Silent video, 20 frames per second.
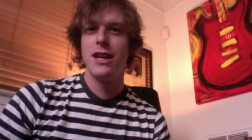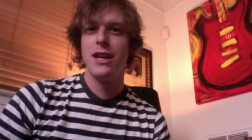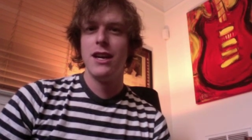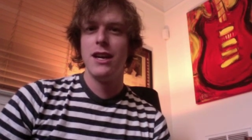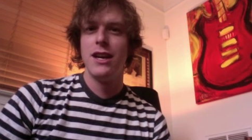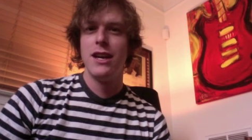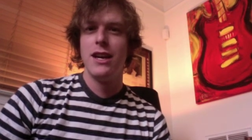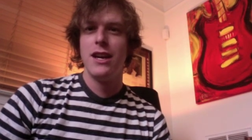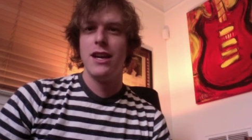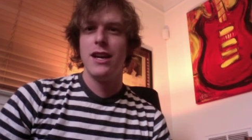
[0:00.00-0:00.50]

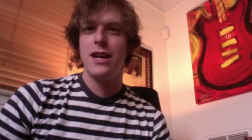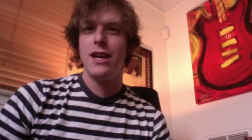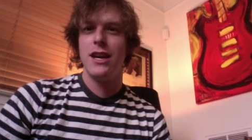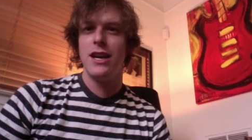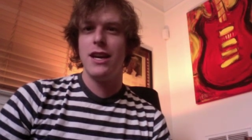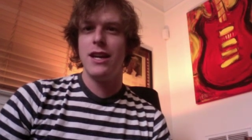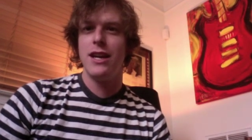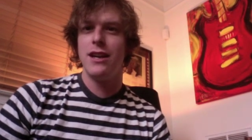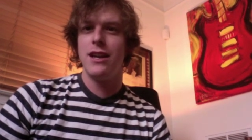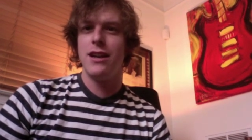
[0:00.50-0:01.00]

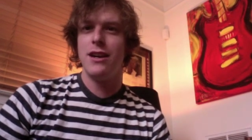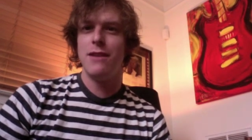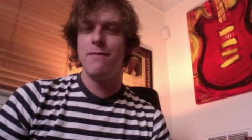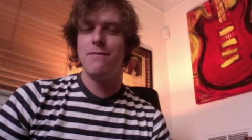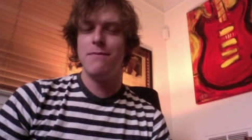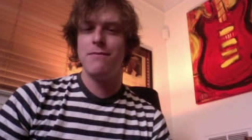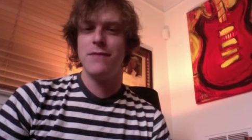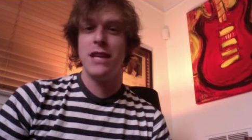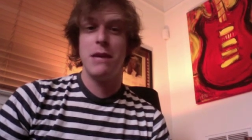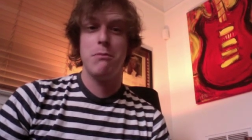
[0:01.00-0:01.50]
And
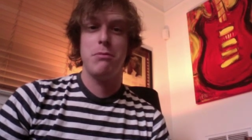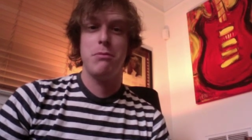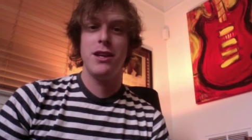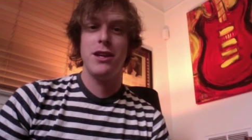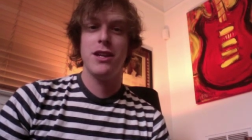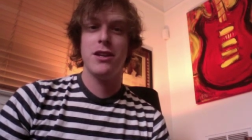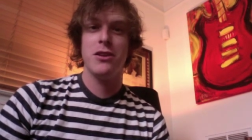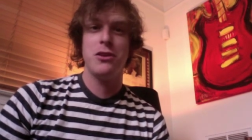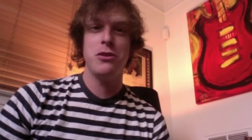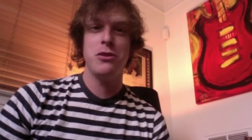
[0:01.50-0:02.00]
it being a
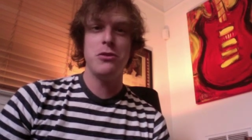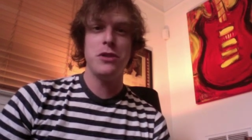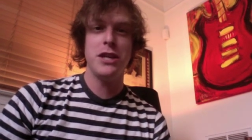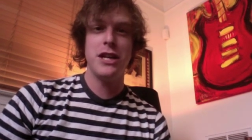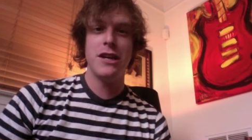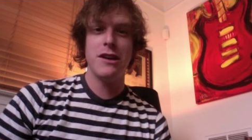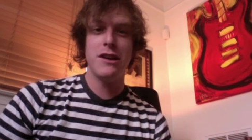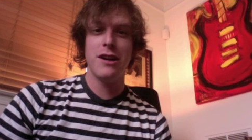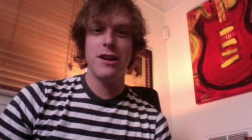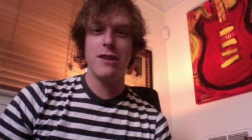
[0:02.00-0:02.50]
new year,
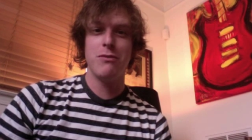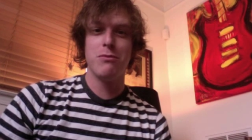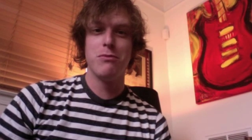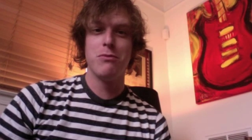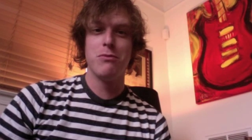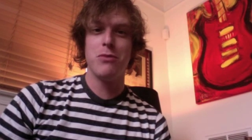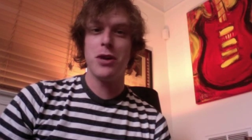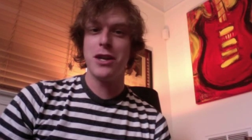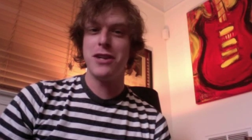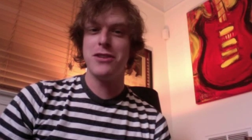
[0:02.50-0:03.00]
I
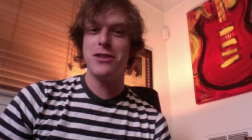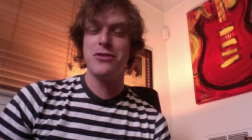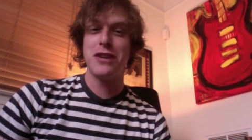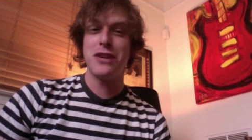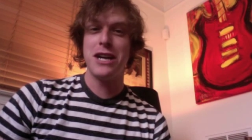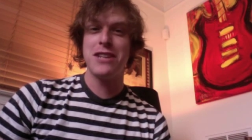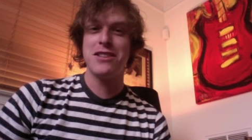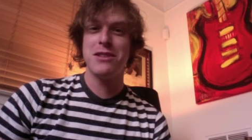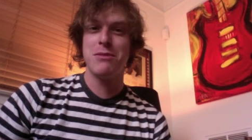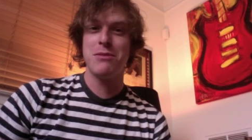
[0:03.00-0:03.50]
wanted to try
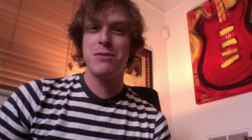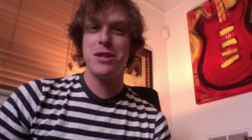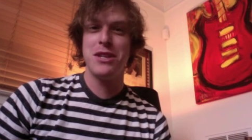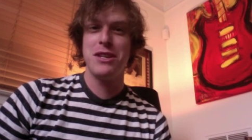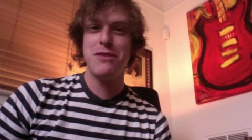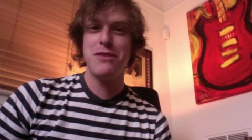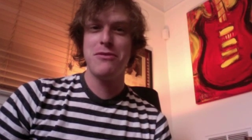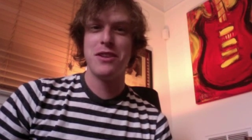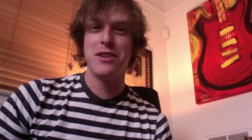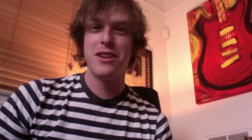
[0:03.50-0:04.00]
something
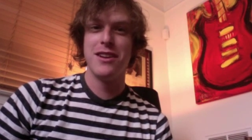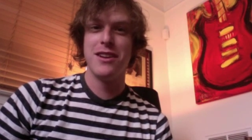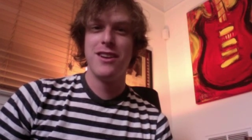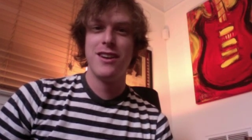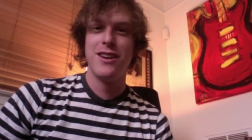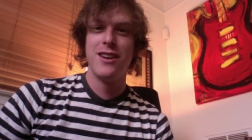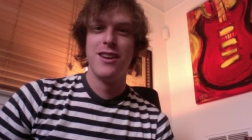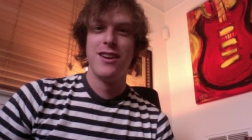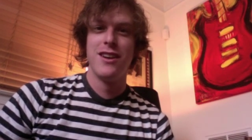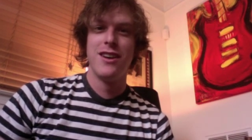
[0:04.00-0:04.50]
different.
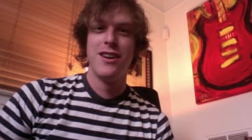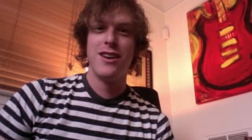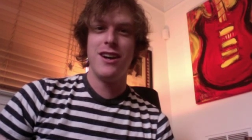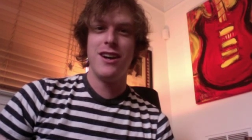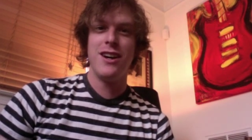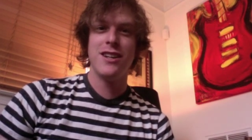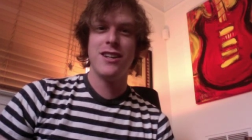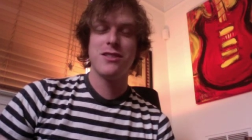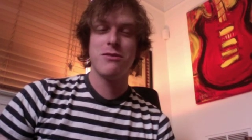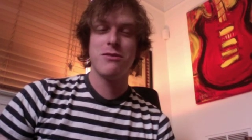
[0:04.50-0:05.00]

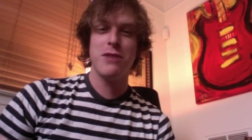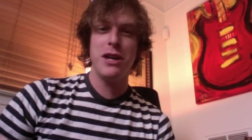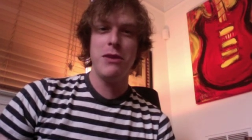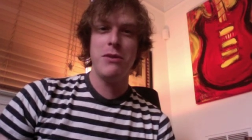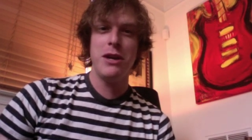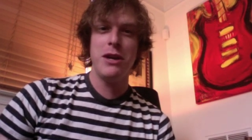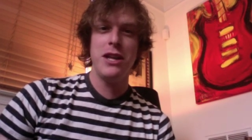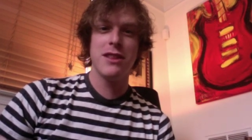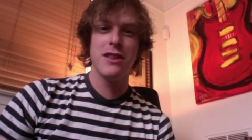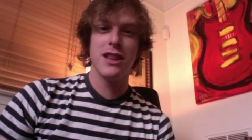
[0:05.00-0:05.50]
So anyway,
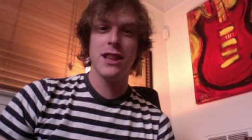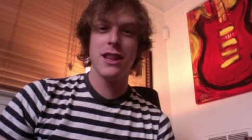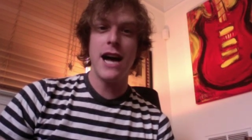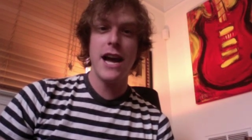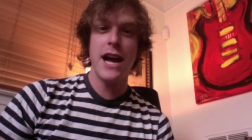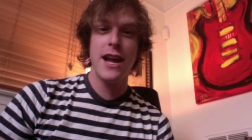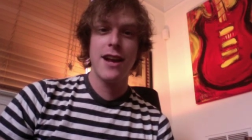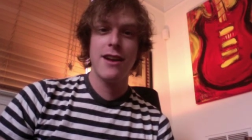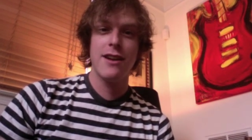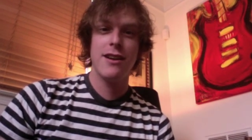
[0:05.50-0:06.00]

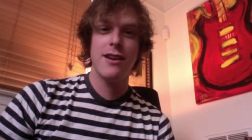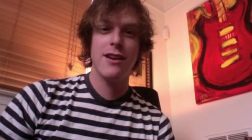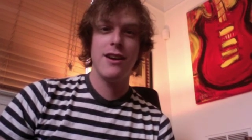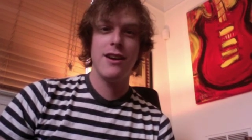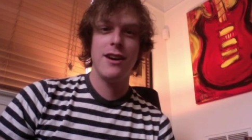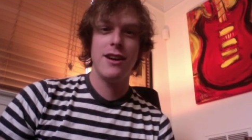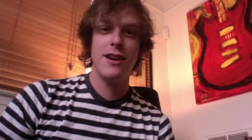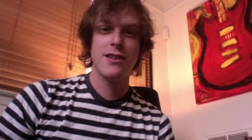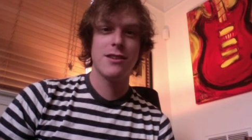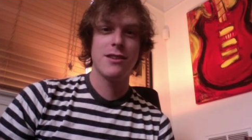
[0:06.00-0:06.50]
like,
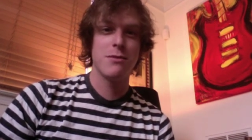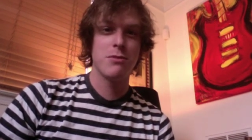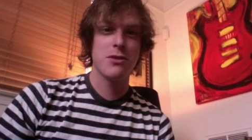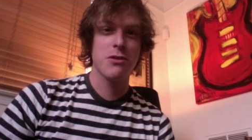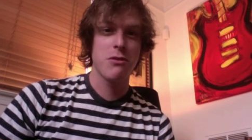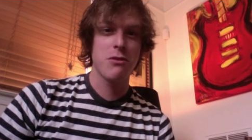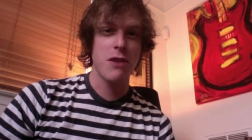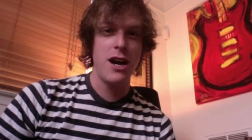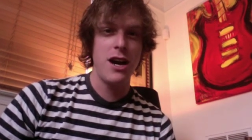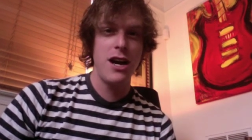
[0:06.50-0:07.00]

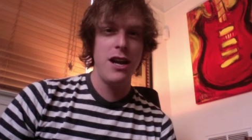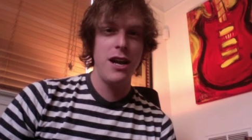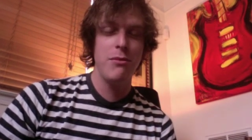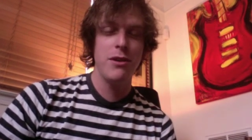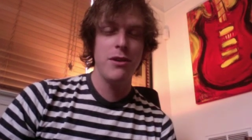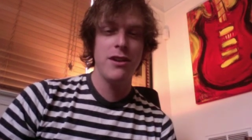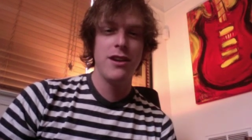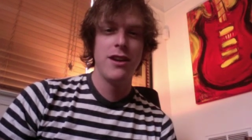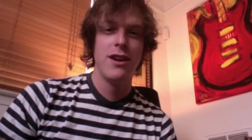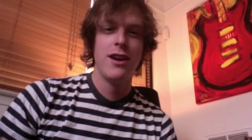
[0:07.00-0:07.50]
subscribe.
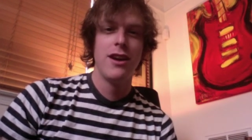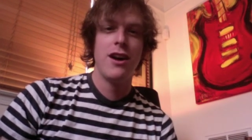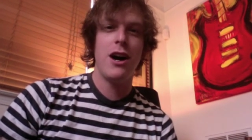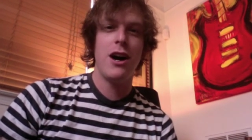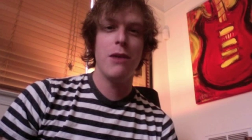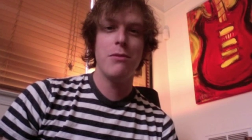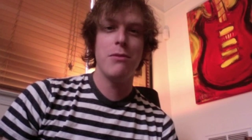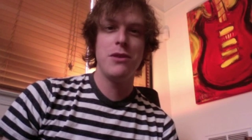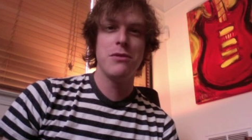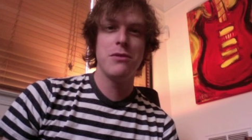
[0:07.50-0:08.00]
I'll
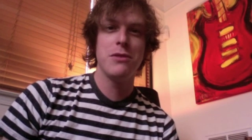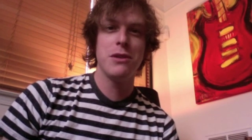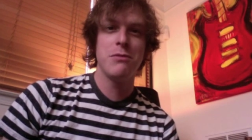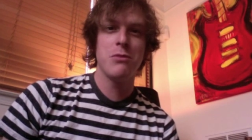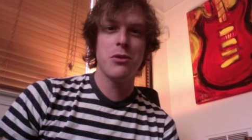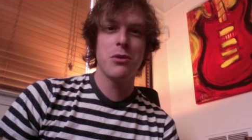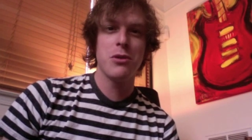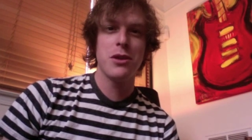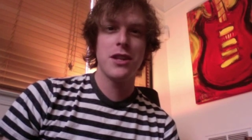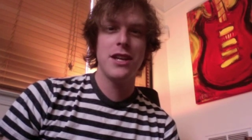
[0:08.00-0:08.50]
be doing
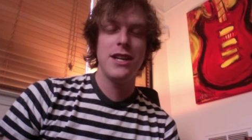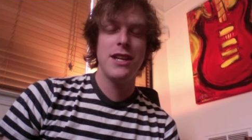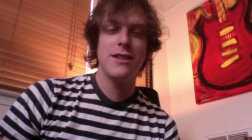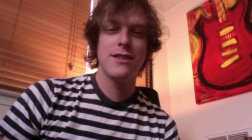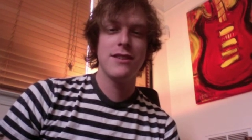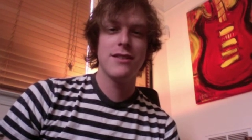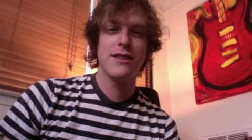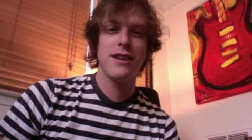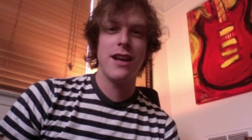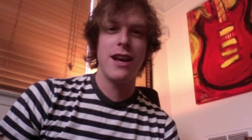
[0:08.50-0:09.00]
more of
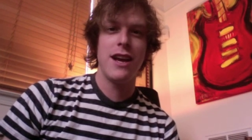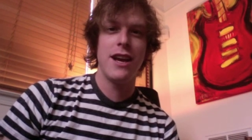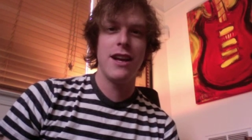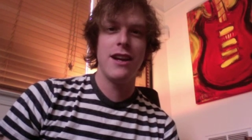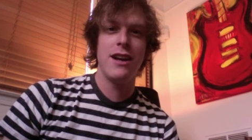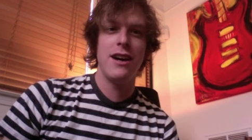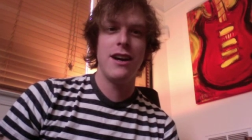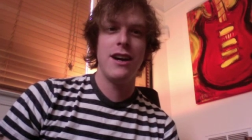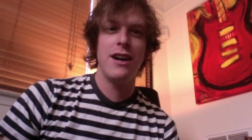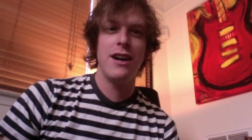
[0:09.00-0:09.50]
this. And
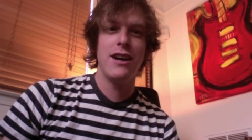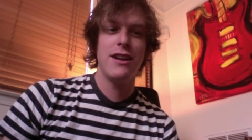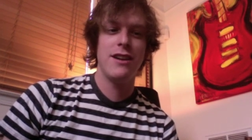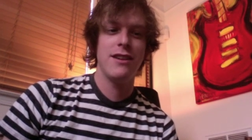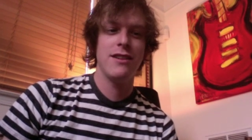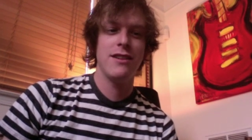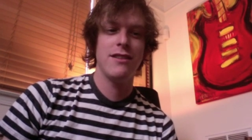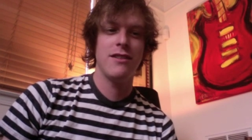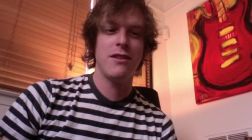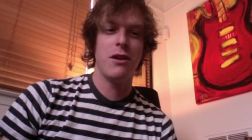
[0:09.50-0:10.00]

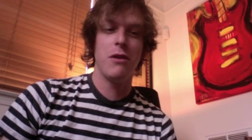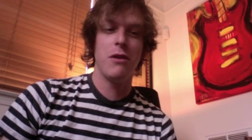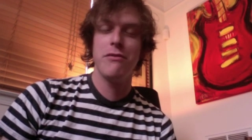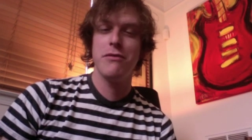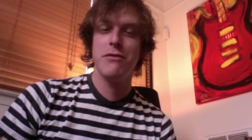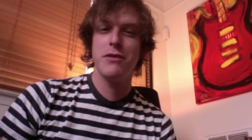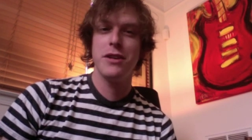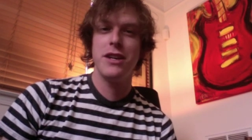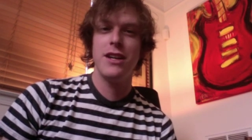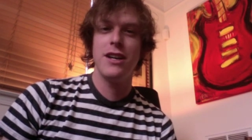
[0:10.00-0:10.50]

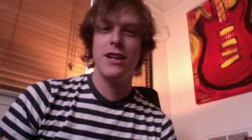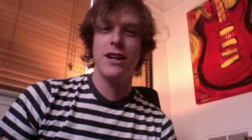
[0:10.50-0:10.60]
hopefully